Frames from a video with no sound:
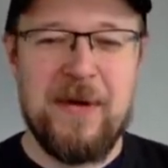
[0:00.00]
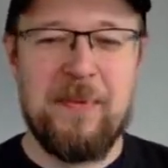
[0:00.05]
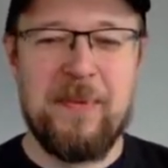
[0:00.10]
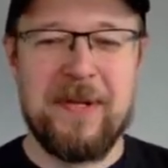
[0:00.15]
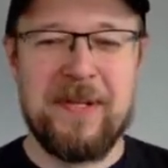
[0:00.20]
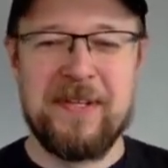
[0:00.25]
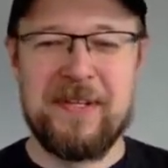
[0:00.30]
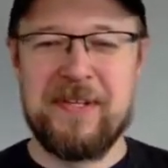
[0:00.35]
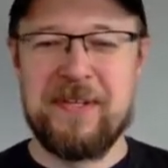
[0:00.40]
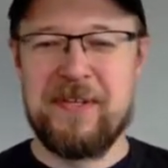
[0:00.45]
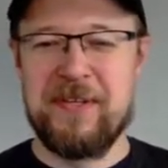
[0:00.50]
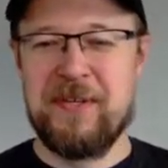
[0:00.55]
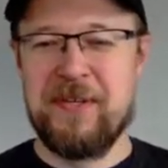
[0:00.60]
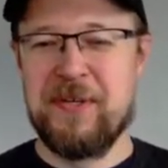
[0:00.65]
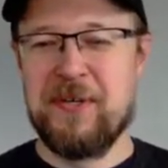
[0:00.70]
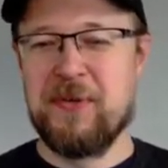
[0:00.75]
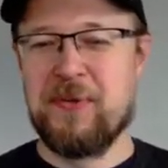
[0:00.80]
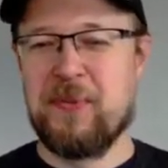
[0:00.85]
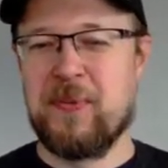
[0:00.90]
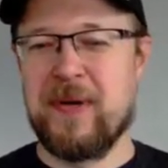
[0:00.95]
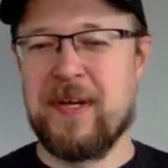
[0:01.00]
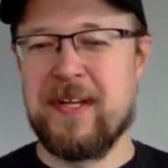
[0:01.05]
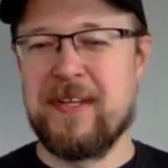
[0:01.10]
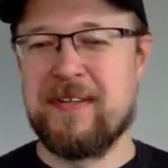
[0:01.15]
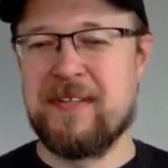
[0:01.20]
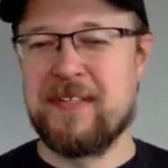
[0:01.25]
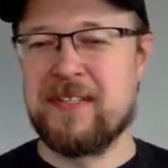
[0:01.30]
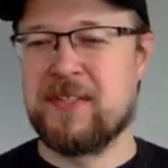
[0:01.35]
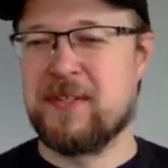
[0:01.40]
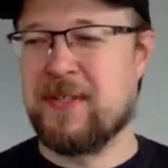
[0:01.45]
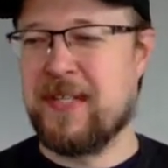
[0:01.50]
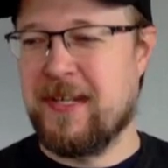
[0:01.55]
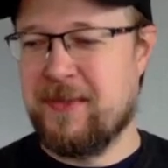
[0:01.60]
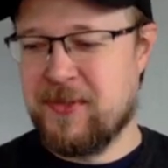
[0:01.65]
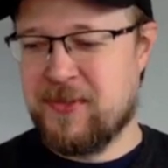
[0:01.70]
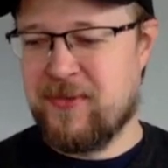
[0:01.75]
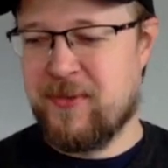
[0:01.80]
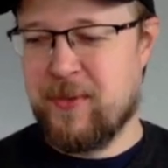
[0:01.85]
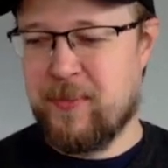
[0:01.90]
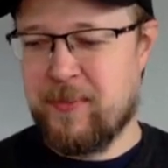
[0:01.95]
Well, so that
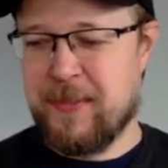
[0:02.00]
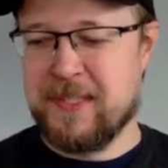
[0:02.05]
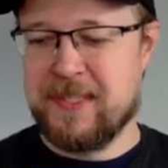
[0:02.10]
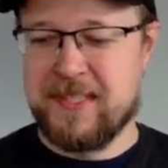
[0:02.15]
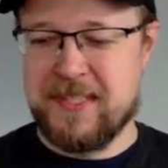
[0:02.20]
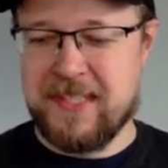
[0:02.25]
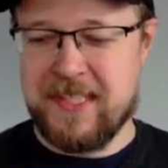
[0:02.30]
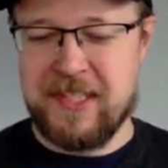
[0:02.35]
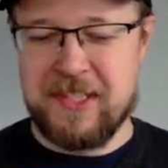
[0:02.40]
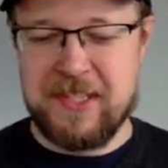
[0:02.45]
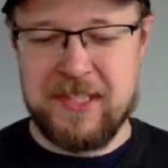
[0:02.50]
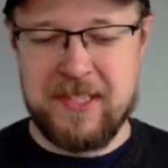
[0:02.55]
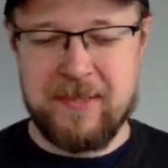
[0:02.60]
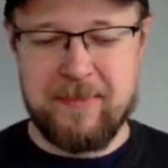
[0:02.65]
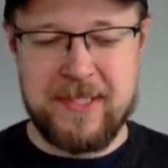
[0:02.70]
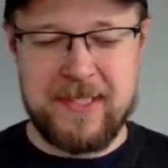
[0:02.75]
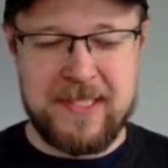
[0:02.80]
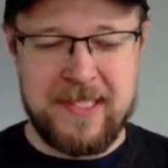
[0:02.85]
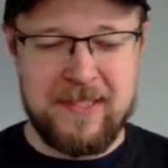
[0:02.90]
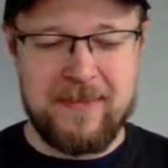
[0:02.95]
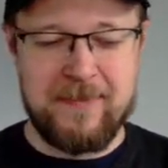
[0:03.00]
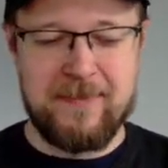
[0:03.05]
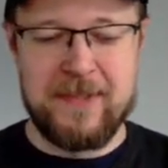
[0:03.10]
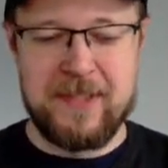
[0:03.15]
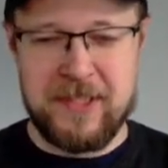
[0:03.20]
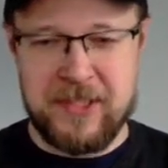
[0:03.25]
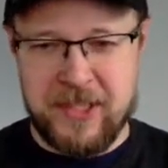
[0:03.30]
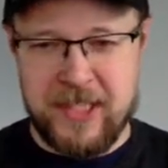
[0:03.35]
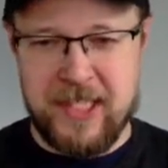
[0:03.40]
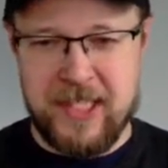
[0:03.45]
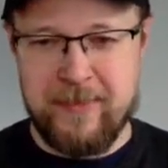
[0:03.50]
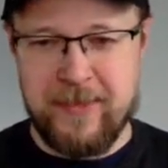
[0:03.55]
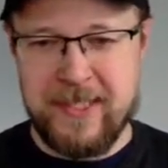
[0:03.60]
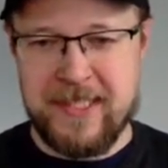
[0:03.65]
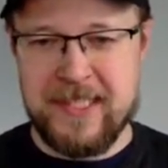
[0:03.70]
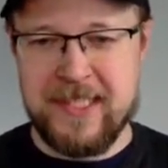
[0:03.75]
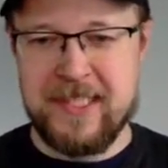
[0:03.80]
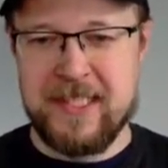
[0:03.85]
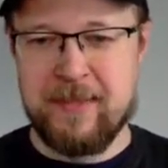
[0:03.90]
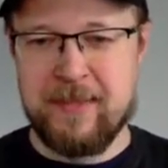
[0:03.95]
was from a presentation that myself and Jeremy
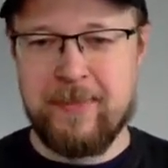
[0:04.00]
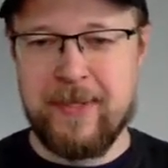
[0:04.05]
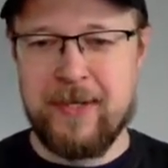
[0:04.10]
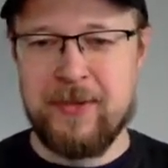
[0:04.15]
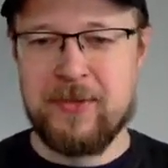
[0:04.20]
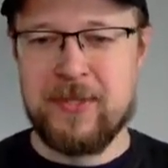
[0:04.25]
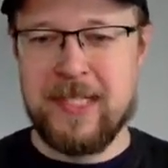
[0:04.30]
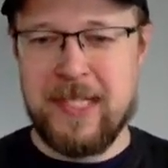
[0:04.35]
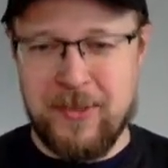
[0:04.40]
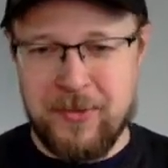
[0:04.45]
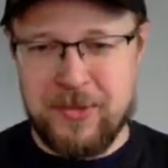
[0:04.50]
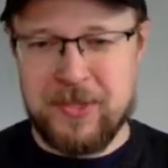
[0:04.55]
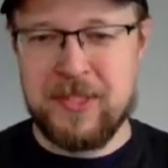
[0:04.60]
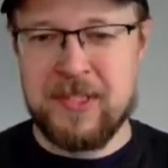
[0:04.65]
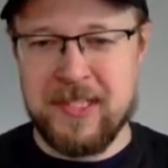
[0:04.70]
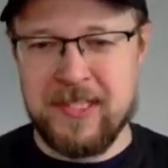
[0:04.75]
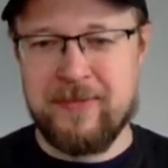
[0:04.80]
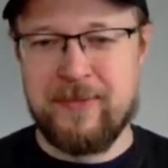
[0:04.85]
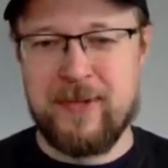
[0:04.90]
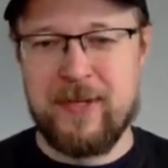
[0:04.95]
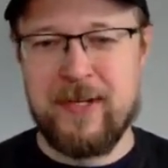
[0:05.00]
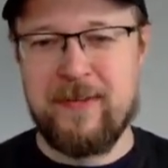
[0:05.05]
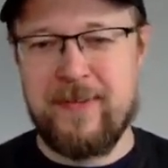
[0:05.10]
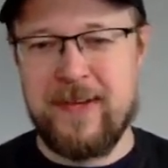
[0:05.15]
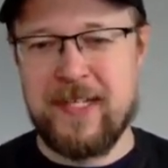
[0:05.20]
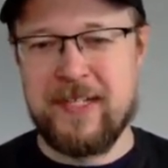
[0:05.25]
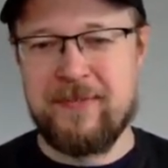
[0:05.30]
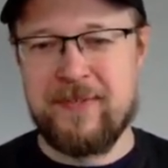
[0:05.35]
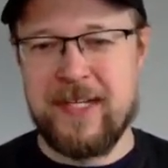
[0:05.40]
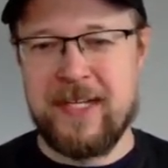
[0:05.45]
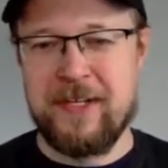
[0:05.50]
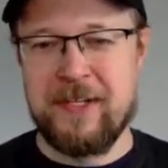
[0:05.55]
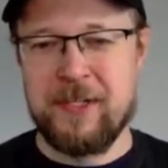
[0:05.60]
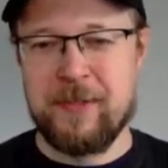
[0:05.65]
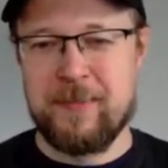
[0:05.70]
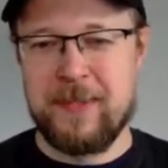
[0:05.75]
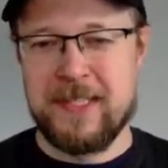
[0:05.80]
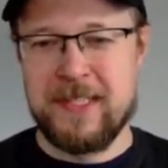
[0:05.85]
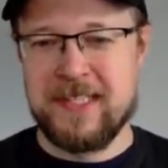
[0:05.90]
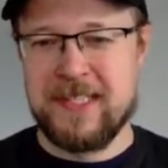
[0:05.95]
did about how to deliver an effective
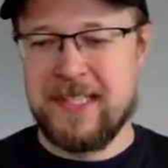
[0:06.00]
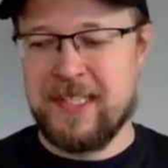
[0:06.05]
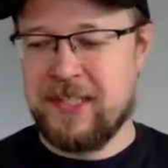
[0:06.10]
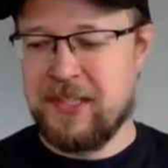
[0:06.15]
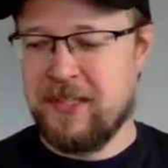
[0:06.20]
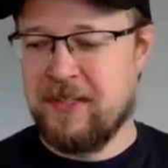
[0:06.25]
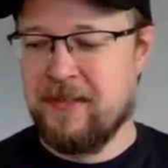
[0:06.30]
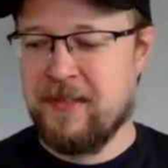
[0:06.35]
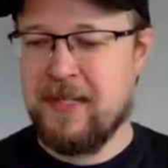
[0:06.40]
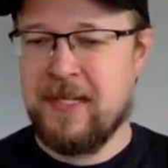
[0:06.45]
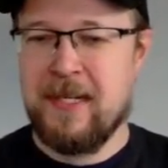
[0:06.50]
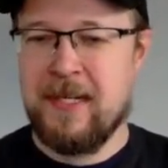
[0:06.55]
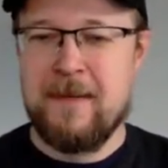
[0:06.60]
technical presentation.